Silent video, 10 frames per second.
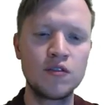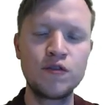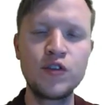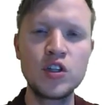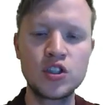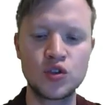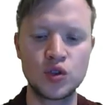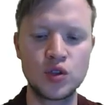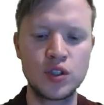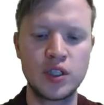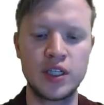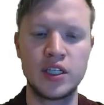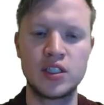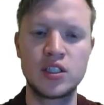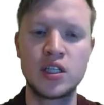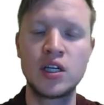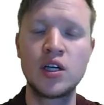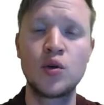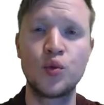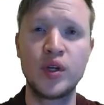First rule is
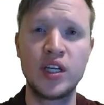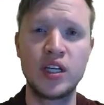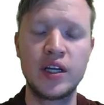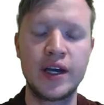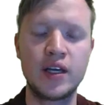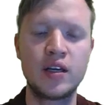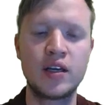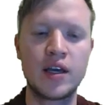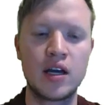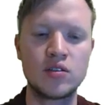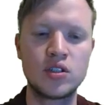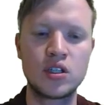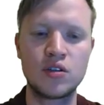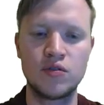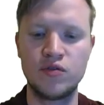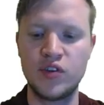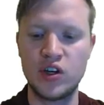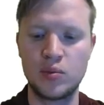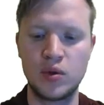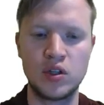we need a counter
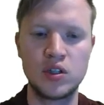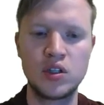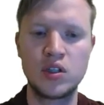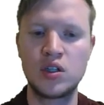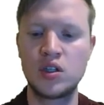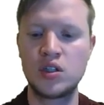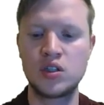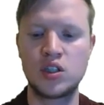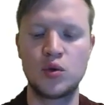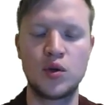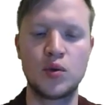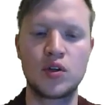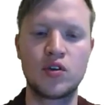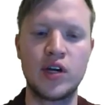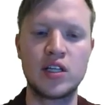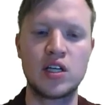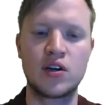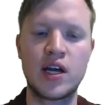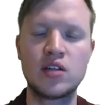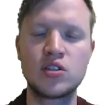variable. So we will create our
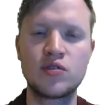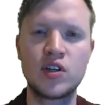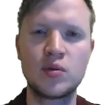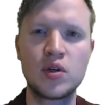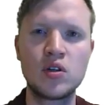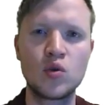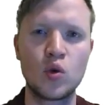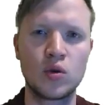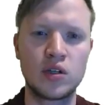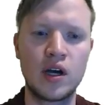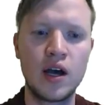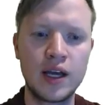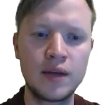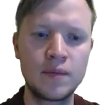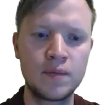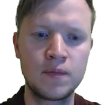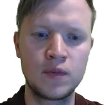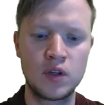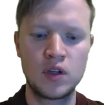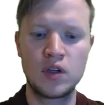counter variable called I.
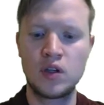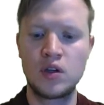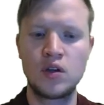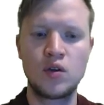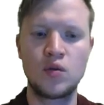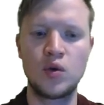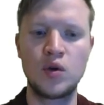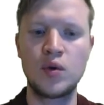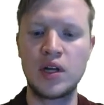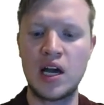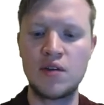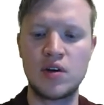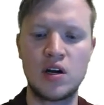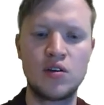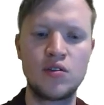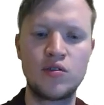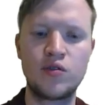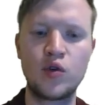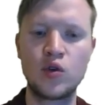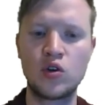We will have our
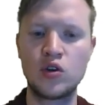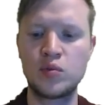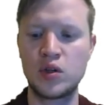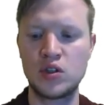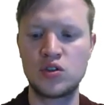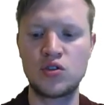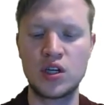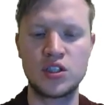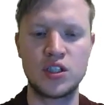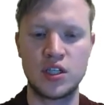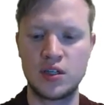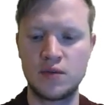for loop structure.